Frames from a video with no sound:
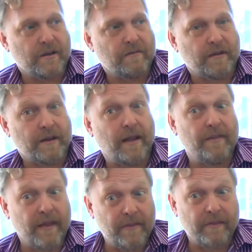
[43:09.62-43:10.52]
of it,
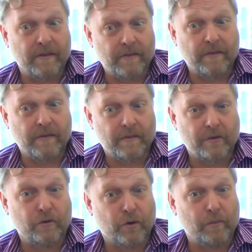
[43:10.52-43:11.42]
and then the, the, the
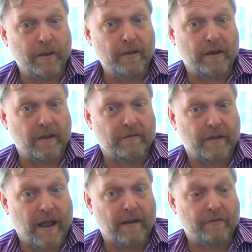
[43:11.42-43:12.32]
durability of
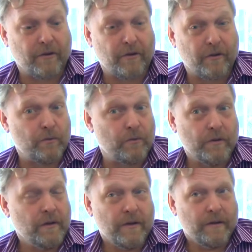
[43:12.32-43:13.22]
it. After you
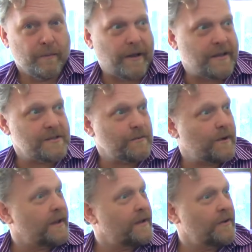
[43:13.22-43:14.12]
pass
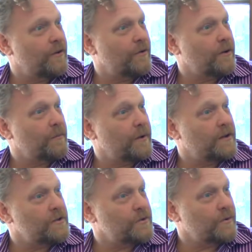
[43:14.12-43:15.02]
away, you know, you can be
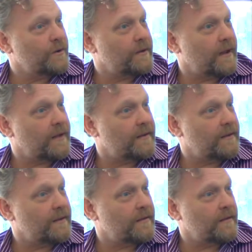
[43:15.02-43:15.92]
ensured that
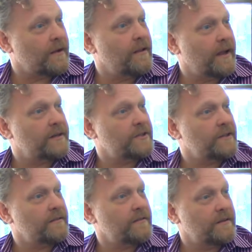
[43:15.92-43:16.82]
the, the
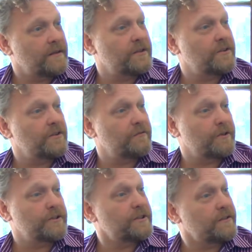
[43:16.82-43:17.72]
collection, the digital
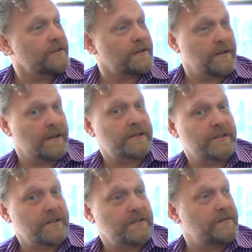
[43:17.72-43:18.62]
version of the
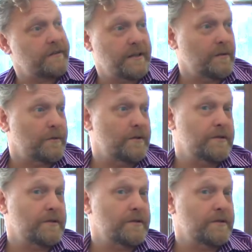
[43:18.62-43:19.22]
collection is available,